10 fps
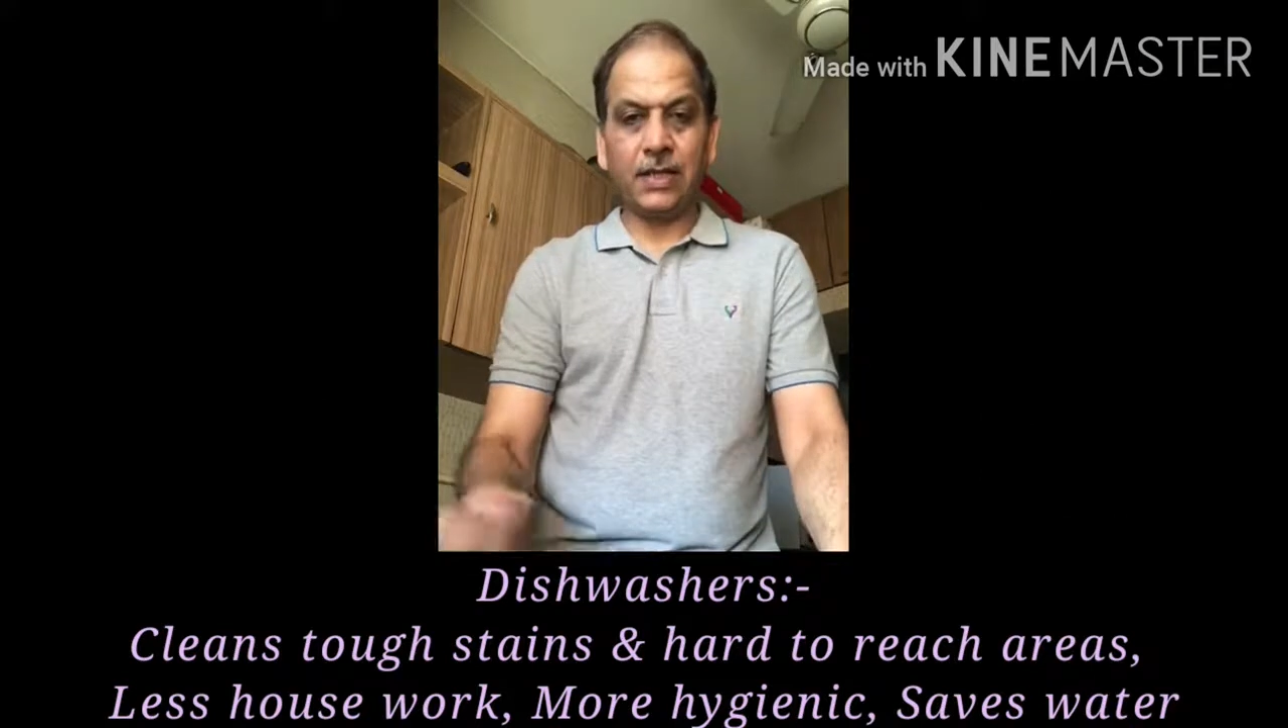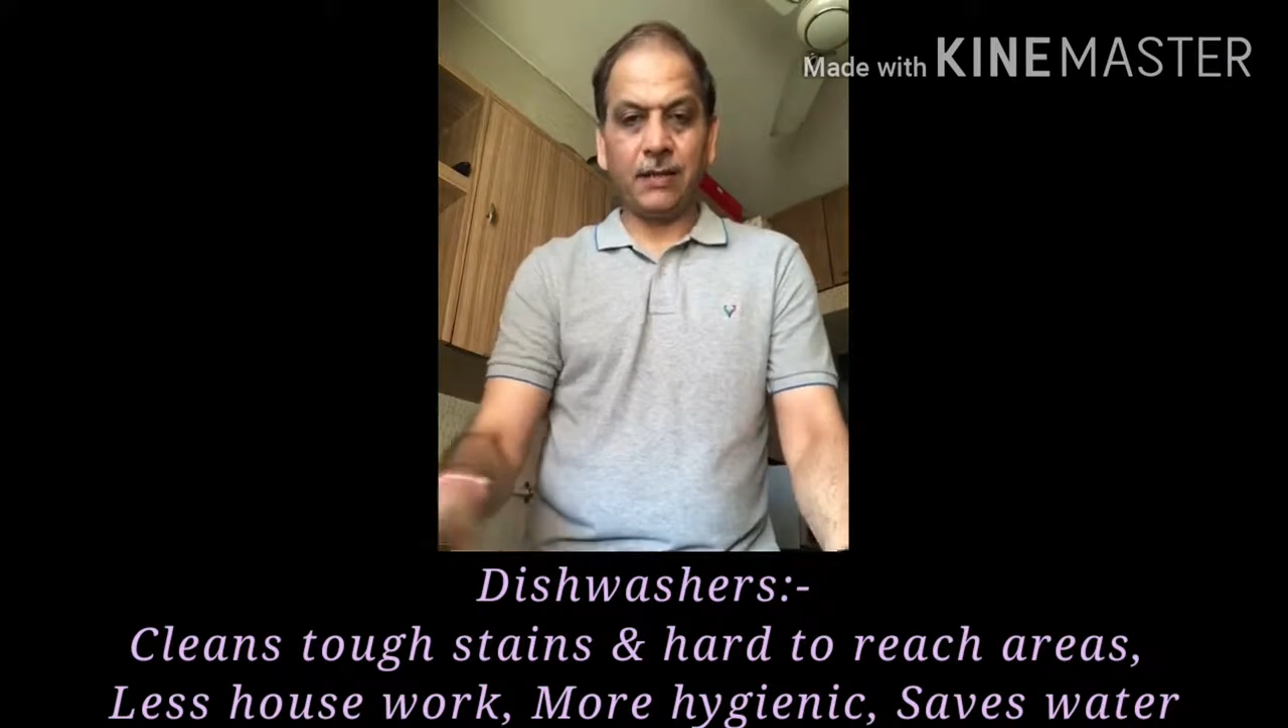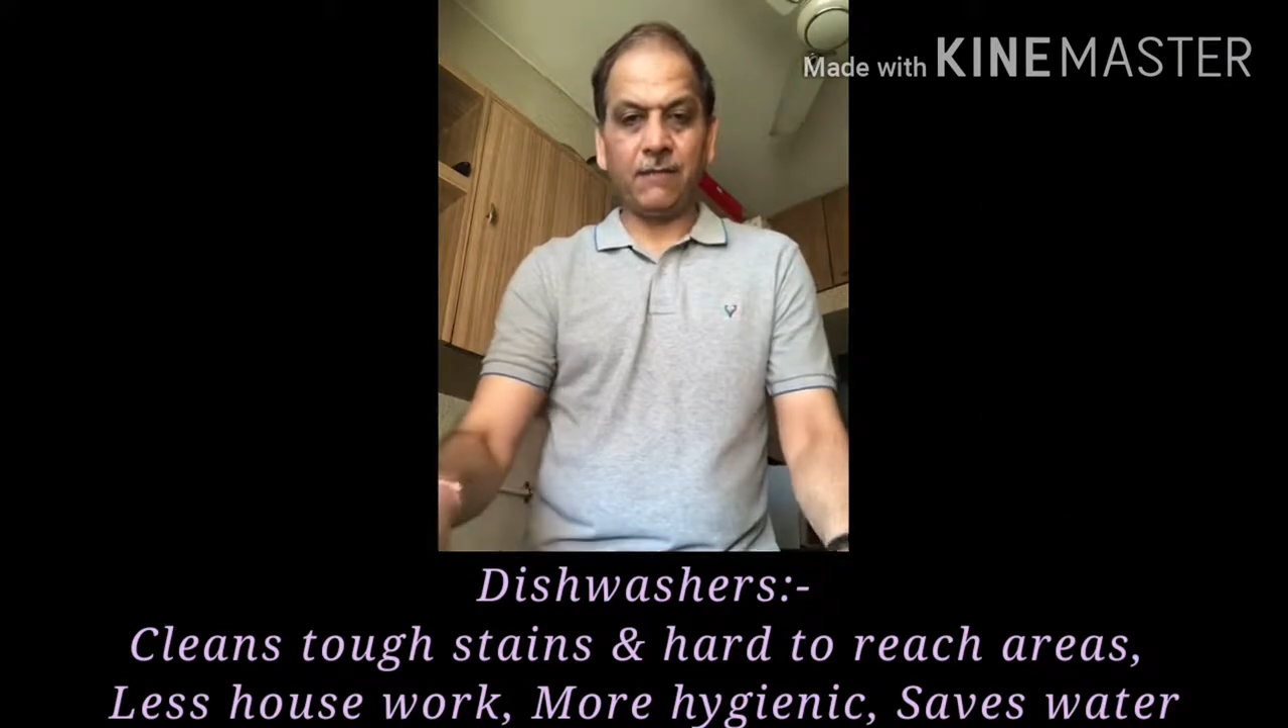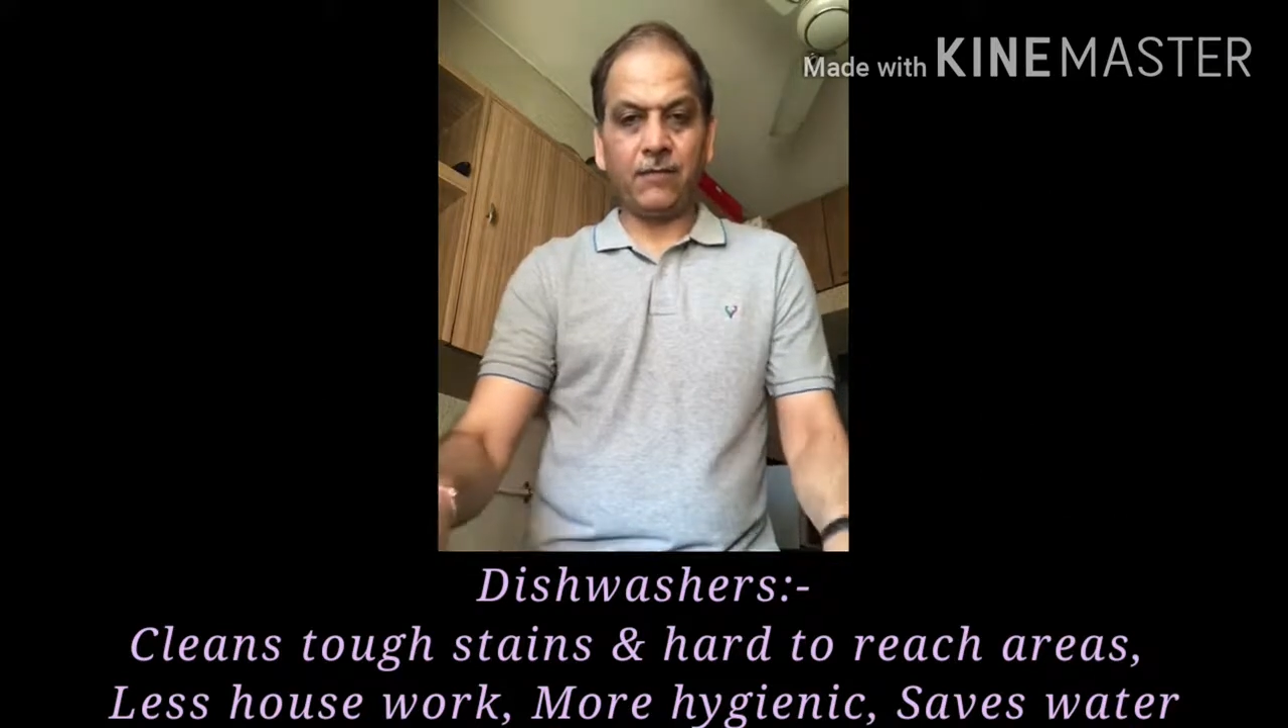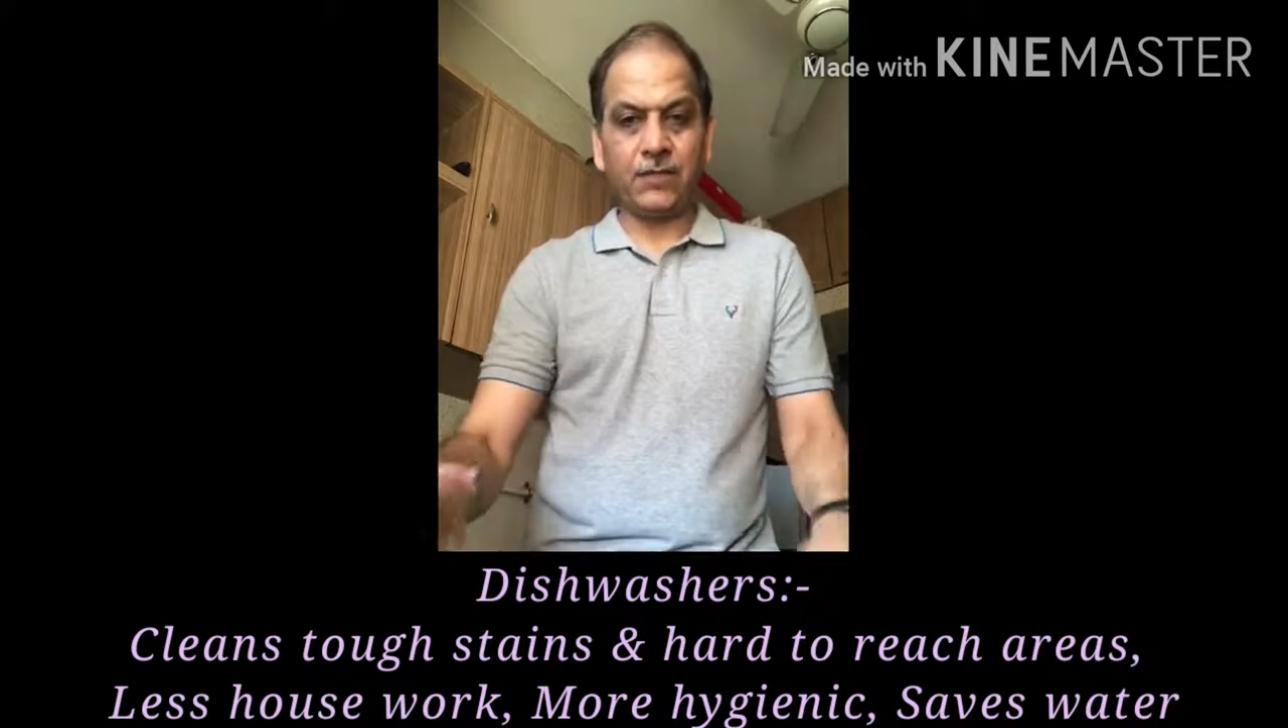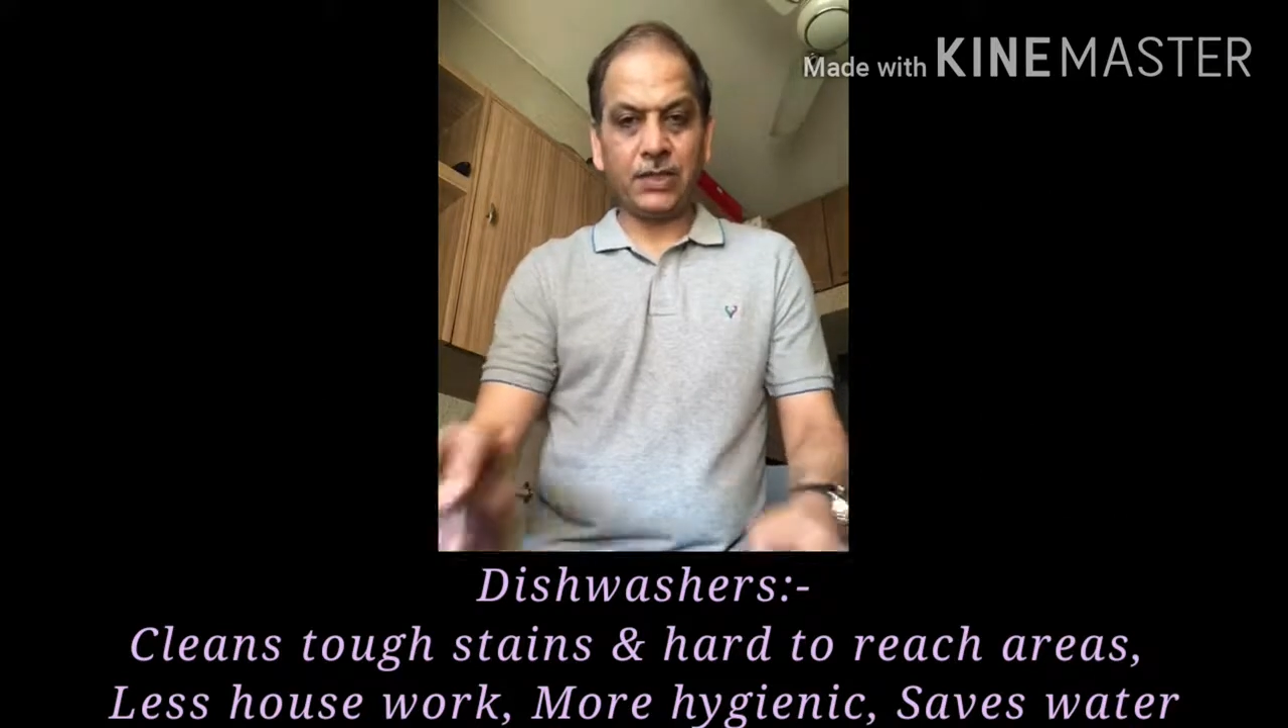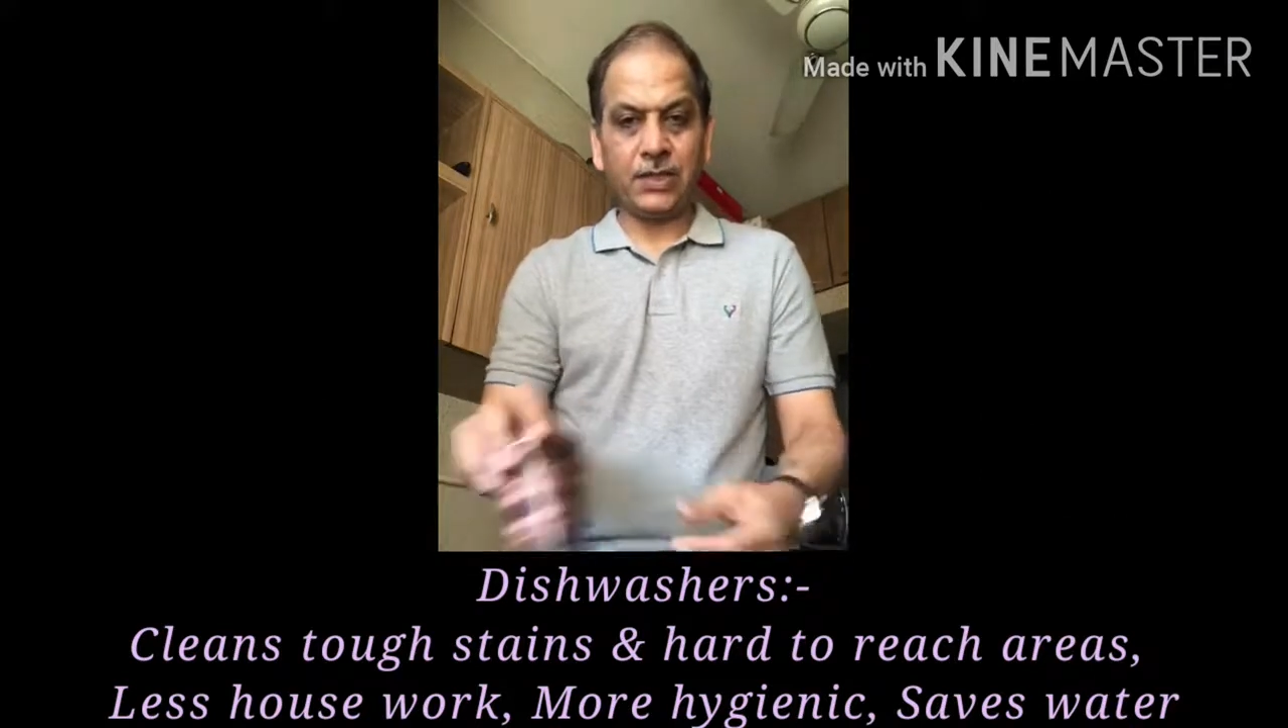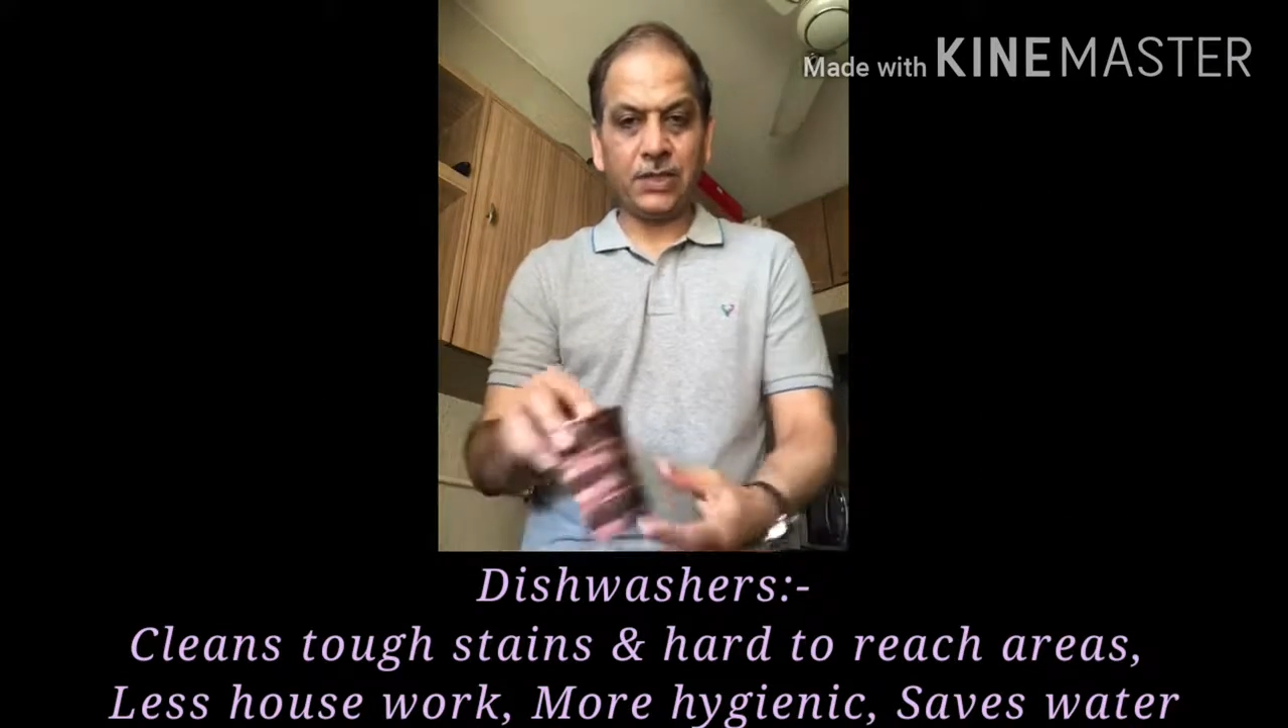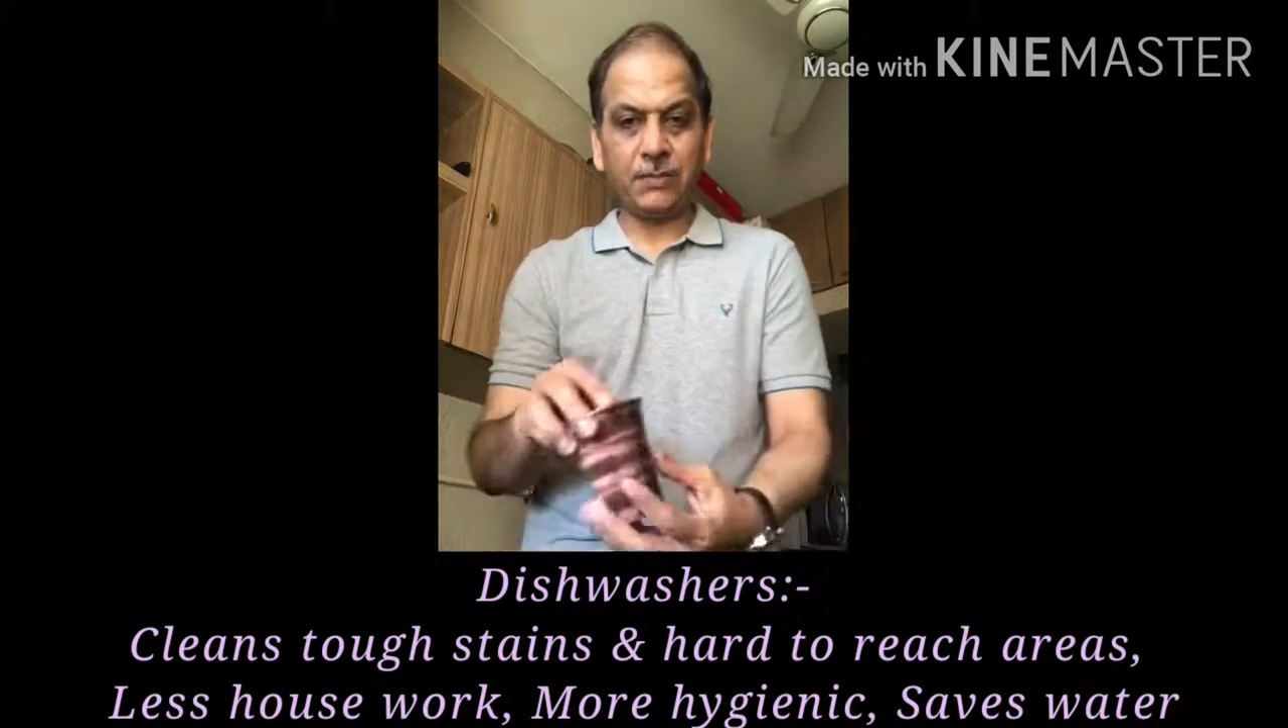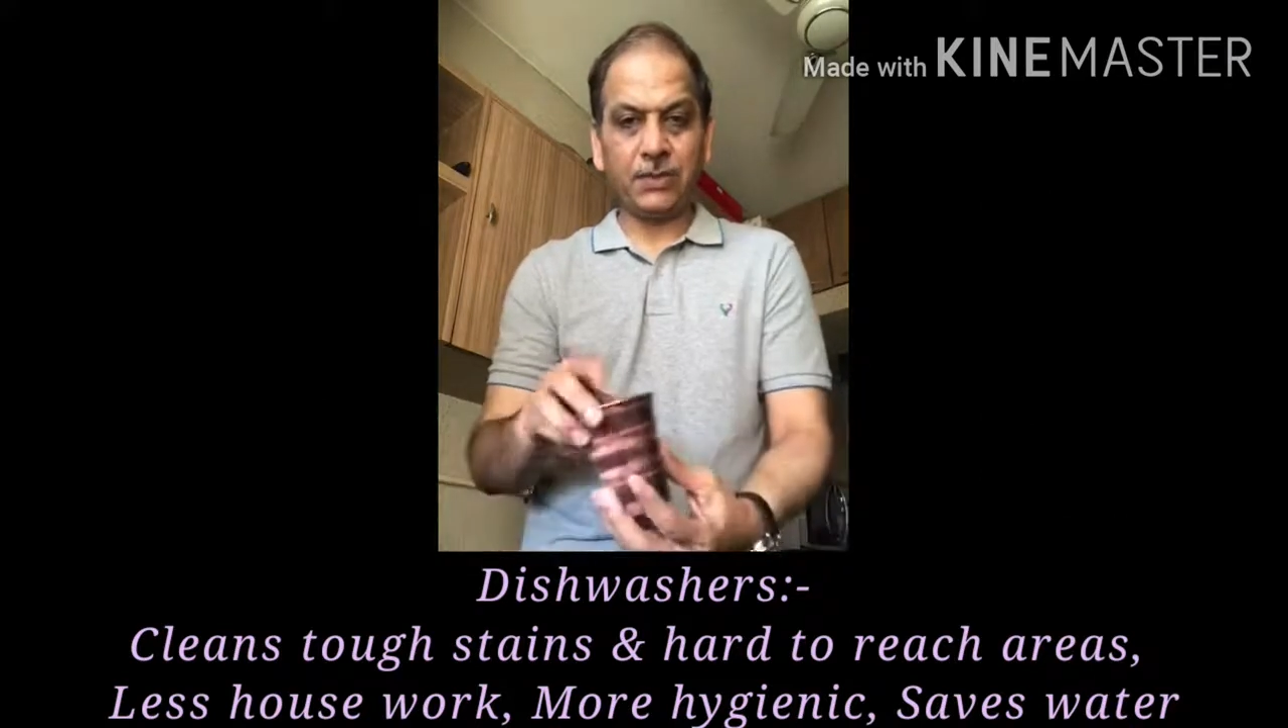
if you see this